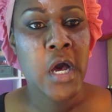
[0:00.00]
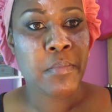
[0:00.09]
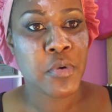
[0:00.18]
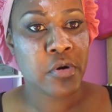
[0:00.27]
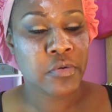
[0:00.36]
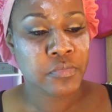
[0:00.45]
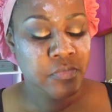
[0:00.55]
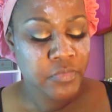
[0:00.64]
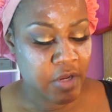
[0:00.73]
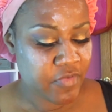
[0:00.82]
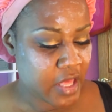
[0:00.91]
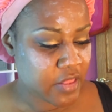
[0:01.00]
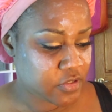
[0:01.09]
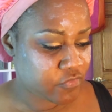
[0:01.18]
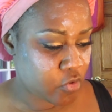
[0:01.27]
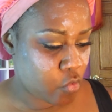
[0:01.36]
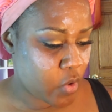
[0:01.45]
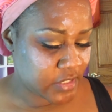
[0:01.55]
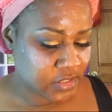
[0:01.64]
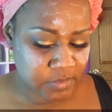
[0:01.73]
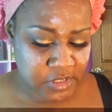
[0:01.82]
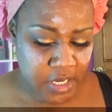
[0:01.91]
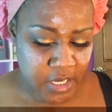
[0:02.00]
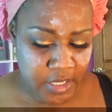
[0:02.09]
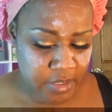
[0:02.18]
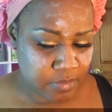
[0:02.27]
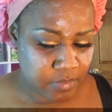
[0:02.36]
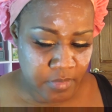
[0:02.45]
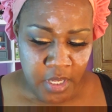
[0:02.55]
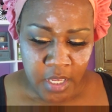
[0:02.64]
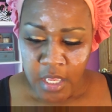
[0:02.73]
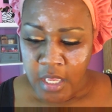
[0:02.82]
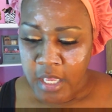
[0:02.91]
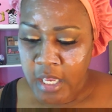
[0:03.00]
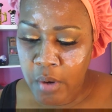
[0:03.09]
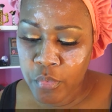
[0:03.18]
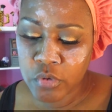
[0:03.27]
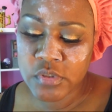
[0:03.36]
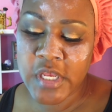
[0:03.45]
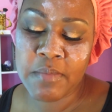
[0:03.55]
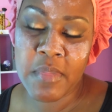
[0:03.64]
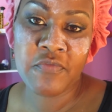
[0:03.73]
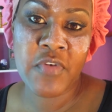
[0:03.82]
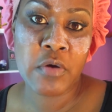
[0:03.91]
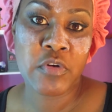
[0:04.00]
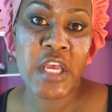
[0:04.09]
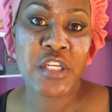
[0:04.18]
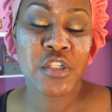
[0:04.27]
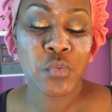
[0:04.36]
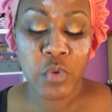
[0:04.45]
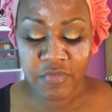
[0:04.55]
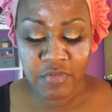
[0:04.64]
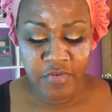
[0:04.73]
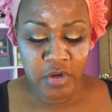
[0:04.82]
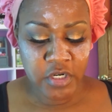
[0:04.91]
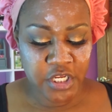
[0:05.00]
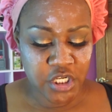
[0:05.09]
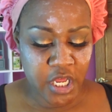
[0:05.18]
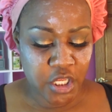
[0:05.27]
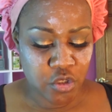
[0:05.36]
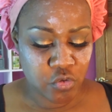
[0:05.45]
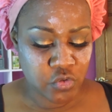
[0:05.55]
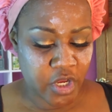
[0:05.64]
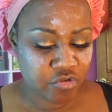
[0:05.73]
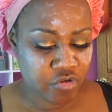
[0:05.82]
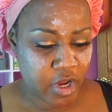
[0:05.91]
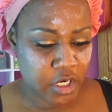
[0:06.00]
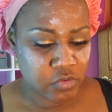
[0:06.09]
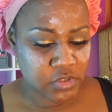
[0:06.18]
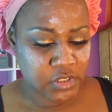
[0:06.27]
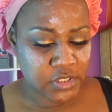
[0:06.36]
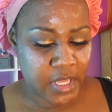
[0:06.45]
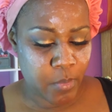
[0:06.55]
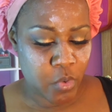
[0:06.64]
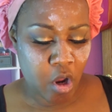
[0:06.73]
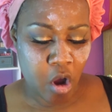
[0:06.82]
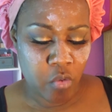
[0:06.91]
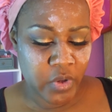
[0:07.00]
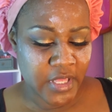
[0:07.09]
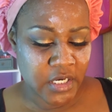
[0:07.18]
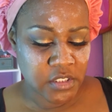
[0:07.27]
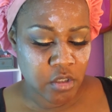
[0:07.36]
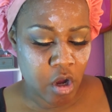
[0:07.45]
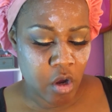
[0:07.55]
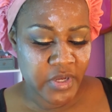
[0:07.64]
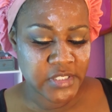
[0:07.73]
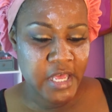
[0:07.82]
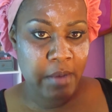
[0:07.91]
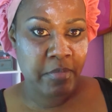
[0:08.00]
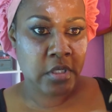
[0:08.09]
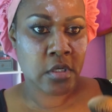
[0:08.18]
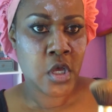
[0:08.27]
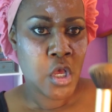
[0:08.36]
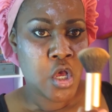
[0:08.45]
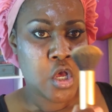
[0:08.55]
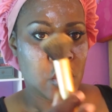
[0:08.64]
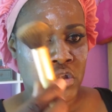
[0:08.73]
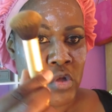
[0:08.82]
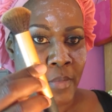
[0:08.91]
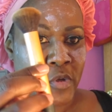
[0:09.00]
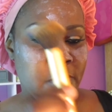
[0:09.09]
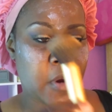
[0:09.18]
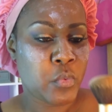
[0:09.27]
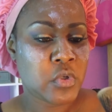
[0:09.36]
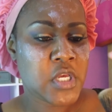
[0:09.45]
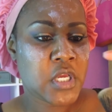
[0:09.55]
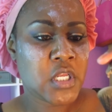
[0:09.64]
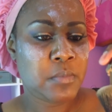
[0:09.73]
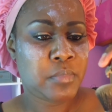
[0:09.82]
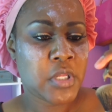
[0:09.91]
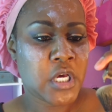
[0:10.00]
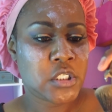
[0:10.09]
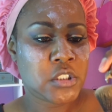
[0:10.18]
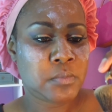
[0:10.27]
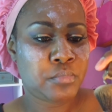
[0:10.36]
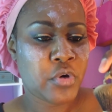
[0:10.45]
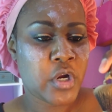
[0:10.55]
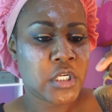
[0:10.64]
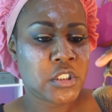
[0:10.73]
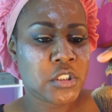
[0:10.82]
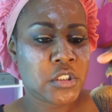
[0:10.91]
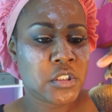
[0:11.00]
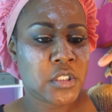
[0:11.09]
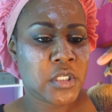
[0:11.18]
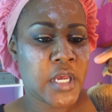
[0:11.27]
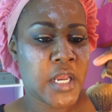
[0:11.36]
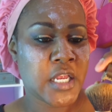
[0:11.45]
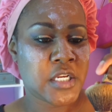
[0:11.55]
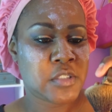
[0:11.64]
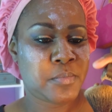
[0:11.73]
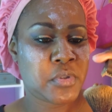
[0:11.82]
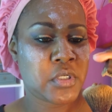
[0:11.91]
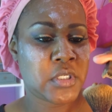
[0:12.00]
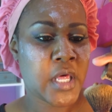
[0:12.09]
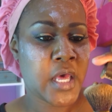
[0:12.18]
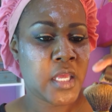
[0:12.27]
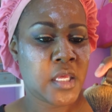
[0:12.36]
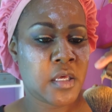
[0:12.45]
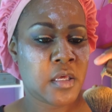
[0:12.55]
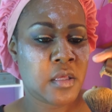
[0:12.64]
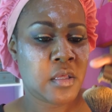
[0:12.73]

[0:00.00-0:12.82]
Copper. And I've had this for quite some time. And I rotate my foundations. Whatever foundation I use, I try to use the same one all week. That doesn't always happen. So I'm using my Real Technique brush. And I just put like